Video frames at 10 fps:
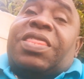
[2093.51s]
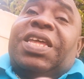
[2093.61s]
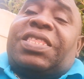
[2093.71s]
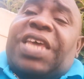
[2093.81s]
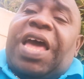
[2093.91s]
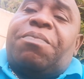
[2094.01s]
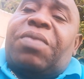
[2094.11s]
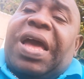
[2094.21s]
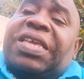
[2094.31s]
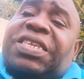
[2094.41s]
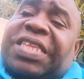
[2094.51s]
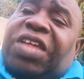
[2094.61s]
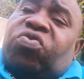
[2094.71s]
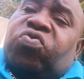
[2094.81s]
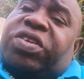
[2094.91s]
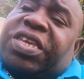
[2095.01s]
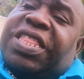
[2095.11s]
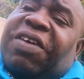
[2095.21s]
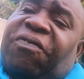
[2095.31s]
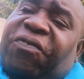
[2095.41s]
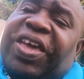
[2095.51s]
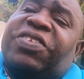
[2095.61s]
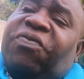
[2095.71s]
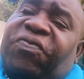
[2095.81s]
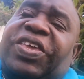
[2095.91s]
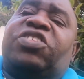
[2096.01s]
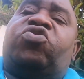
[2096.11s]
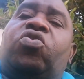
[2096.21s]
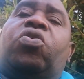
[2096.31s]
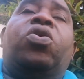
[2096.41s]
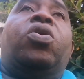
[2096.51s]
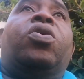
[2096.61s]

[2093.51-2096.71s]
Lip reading: The time I start to see the first video